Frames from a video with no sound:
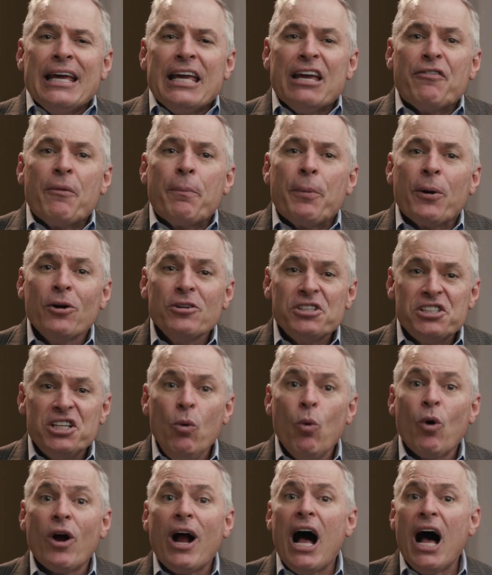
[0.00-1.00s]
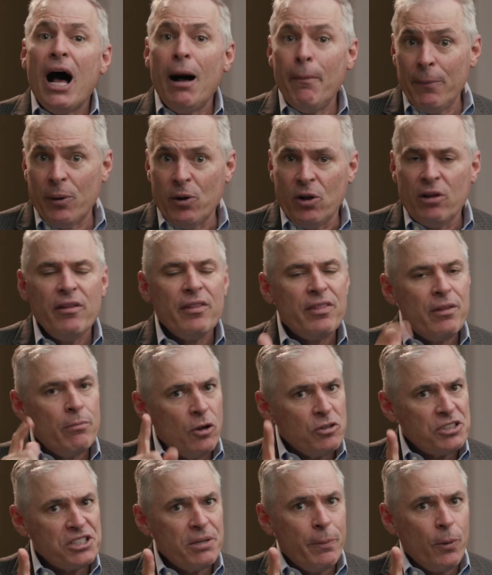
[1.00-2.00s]
If a person were humble, the
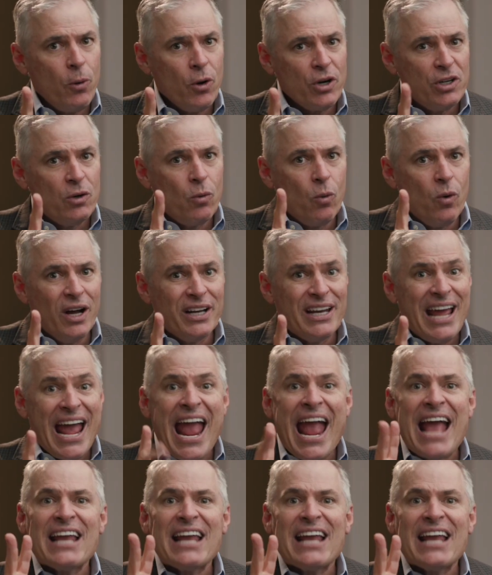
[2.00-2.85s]
most important one,